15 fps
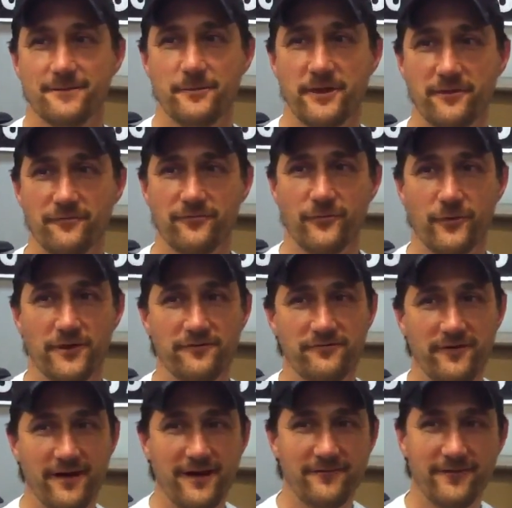Being
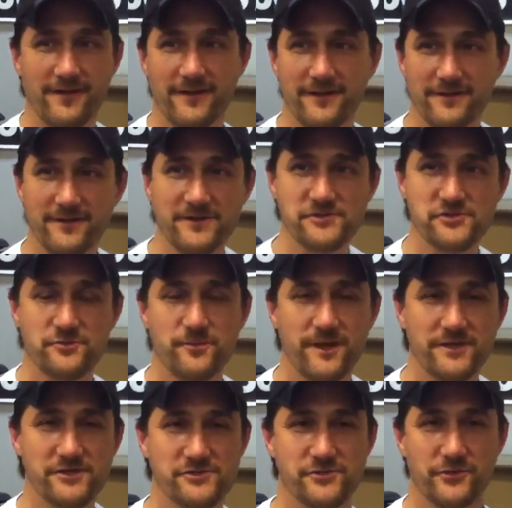45, I injured
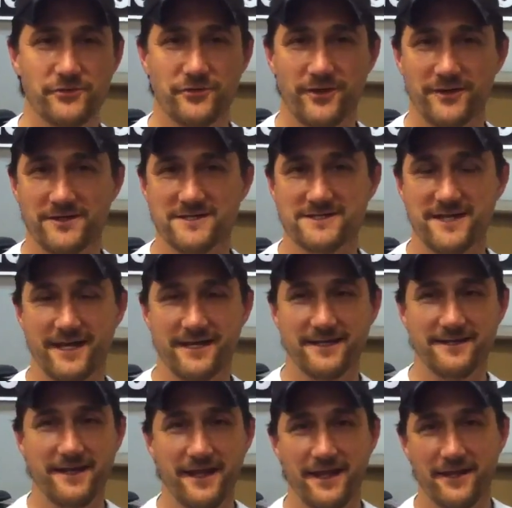my shoulder in the
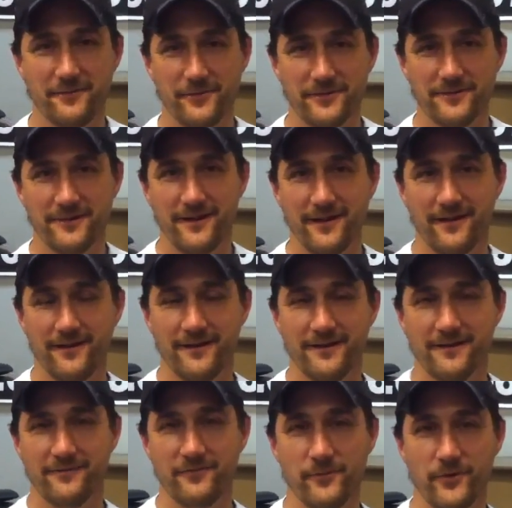second day, but
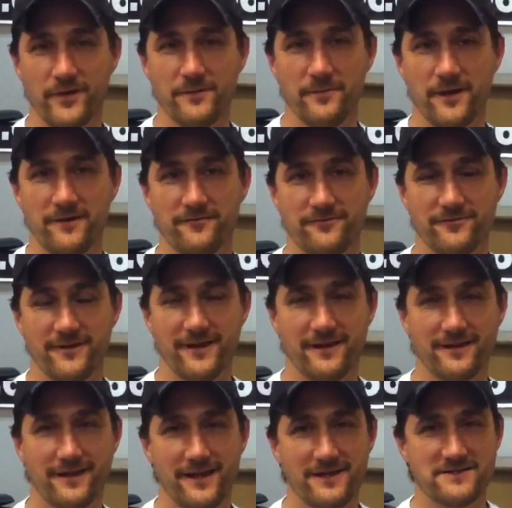the
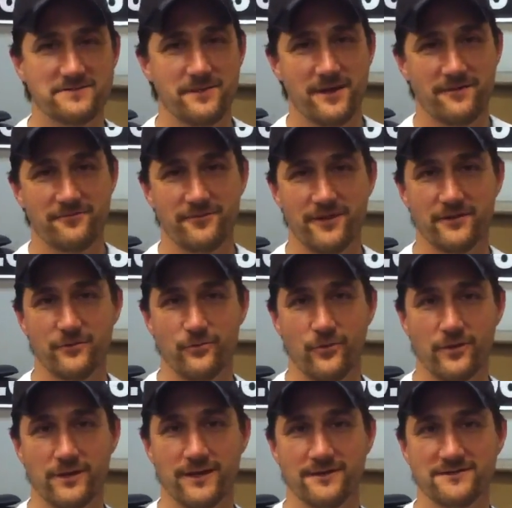guys modified the
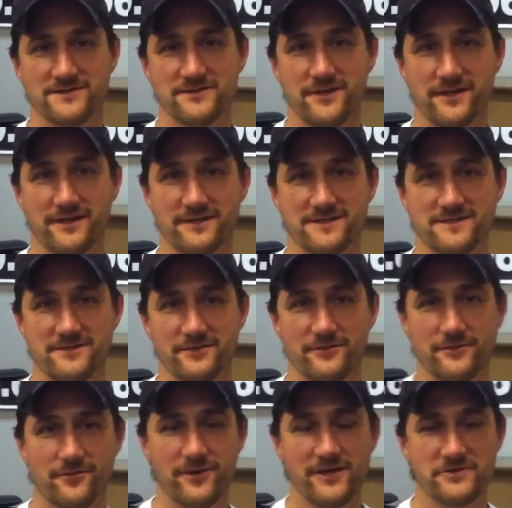workout so I could still
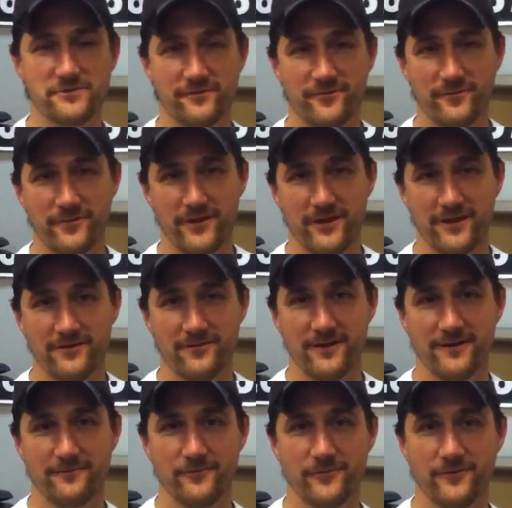graduate from the
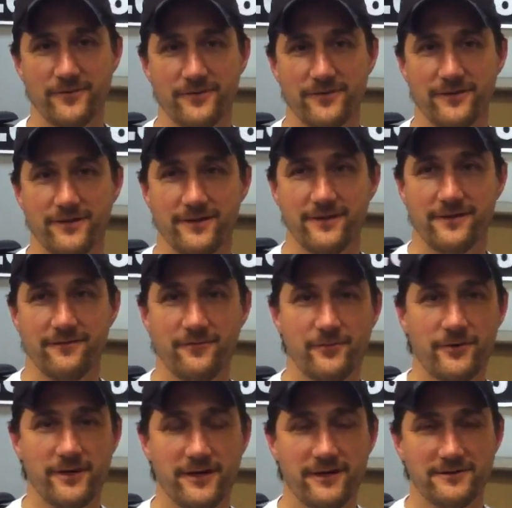on-ramp with
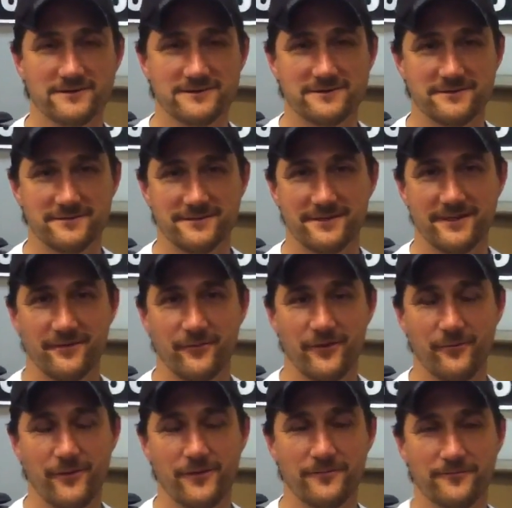everybody else, and it
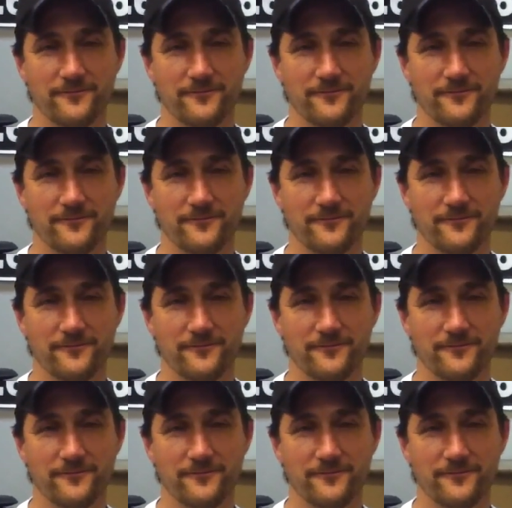went well.